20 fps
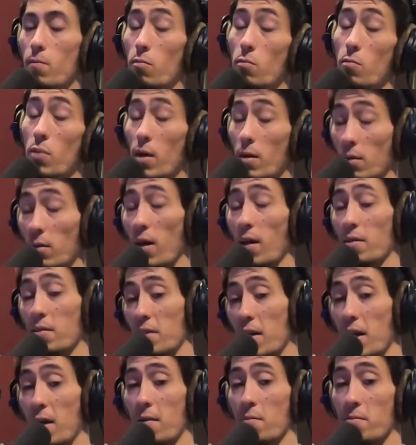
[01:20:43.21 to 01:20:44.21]
But a lot of
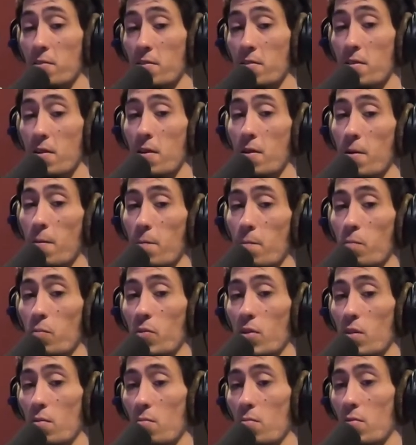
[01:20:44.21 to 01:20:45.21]
times
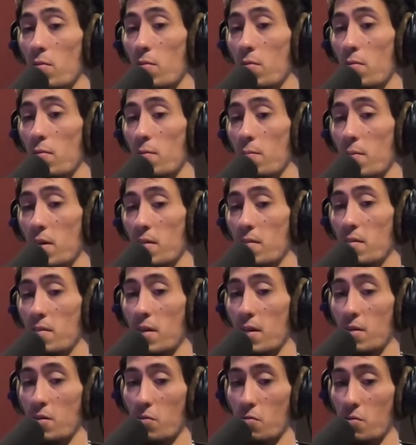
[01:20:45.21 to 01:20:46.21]
the mixes
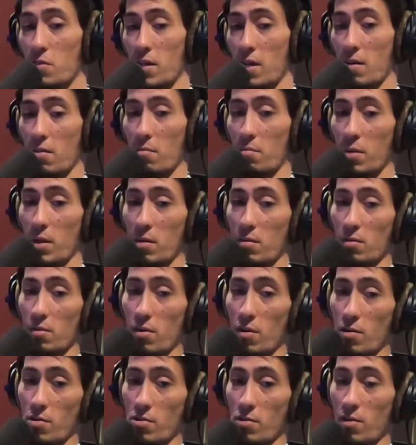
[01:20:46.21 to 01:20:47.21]
that do sound bigger and
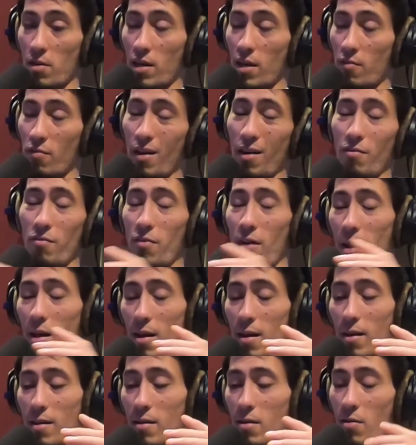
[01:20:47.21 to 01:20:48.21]
larger than life have
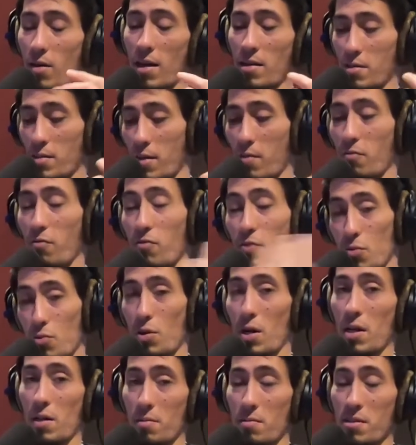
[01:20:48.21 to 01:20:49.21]
actually have
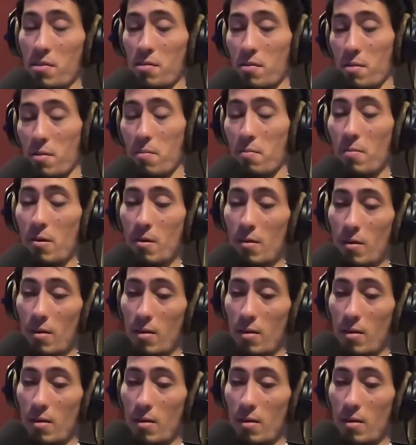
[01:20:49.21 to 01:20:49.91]
fewer elements in them,